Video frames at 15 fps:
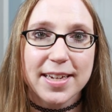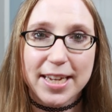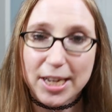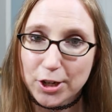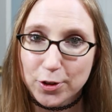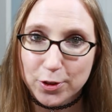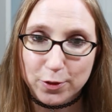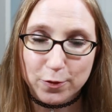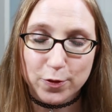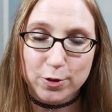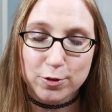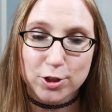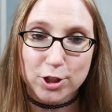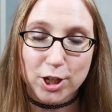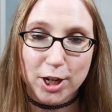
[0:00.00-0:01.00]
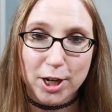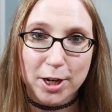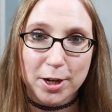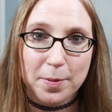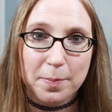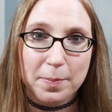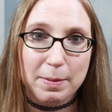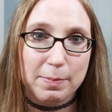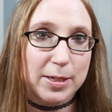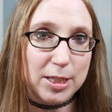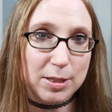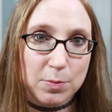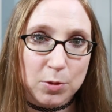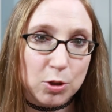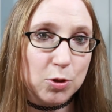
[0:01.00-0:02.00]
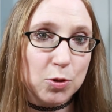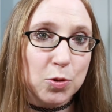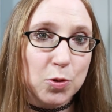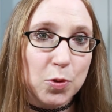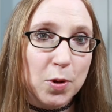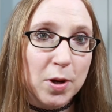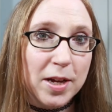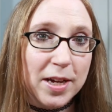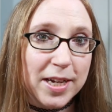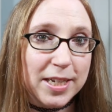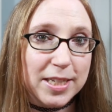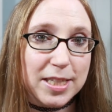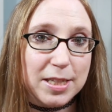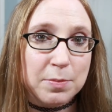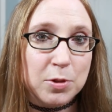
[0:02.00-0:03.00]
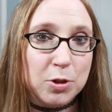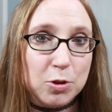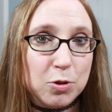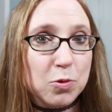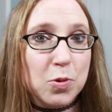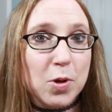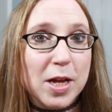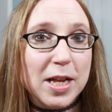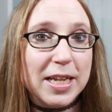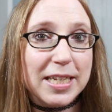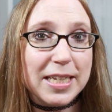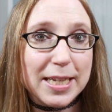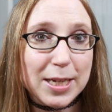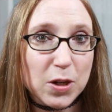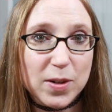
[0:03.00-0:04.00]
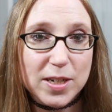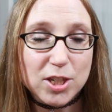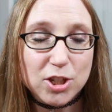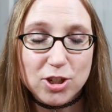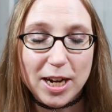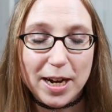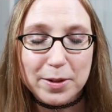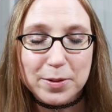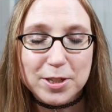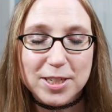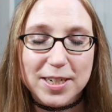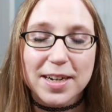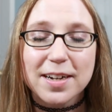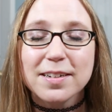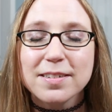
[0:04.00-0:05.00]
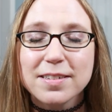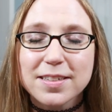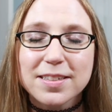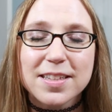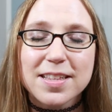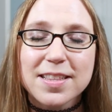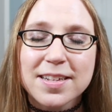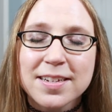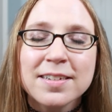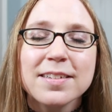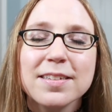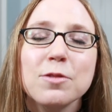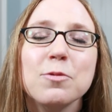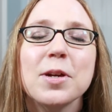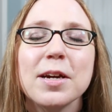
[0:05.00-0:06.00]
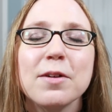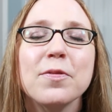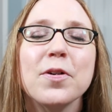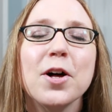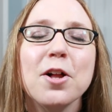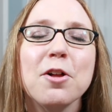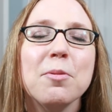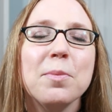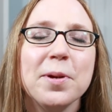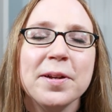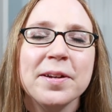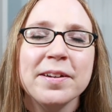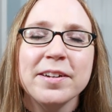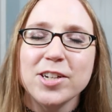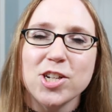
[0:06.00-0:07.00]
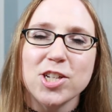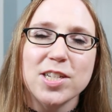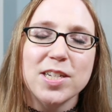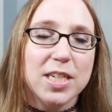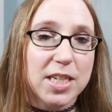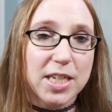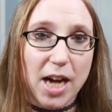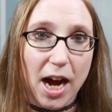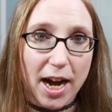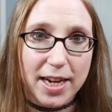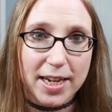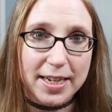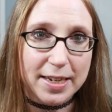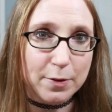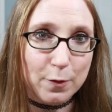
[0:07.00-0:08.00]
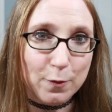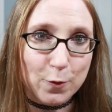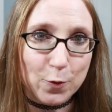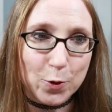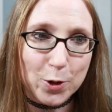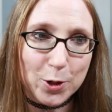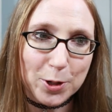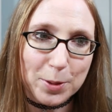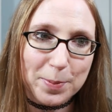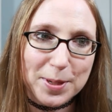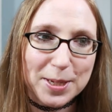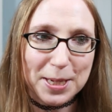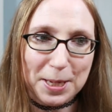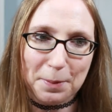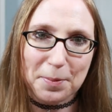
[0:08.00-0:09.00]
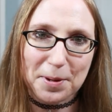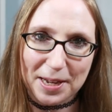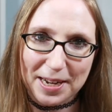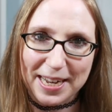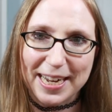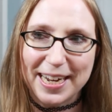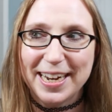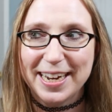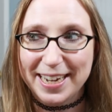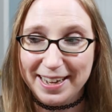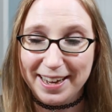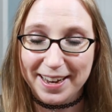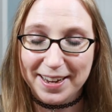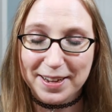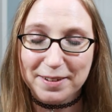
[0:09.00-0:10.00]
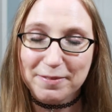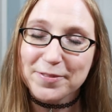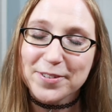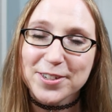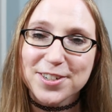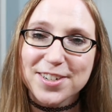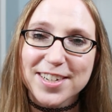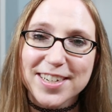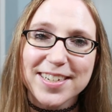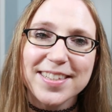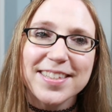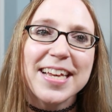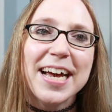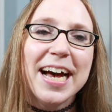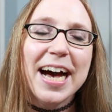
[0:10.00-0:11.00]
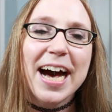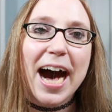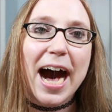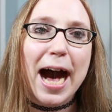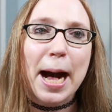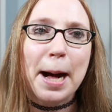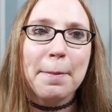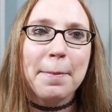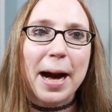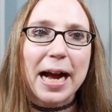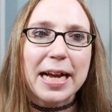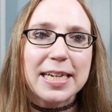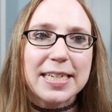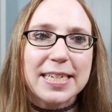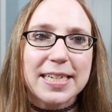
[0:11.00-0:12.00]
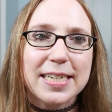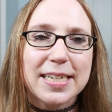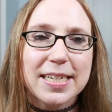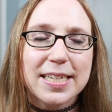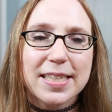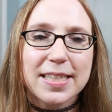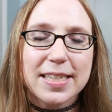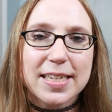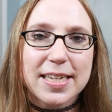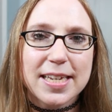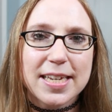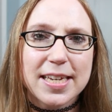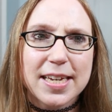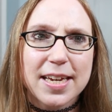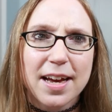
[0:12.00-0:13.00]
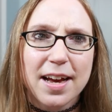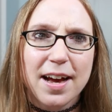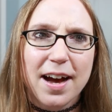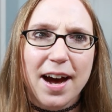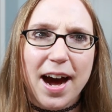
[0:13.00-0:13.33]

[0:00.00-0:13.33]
here in the future, maybe some new, some new liquid shower gels, the things that we have all been just dying for but keep getting naked virgins. Um, I did see,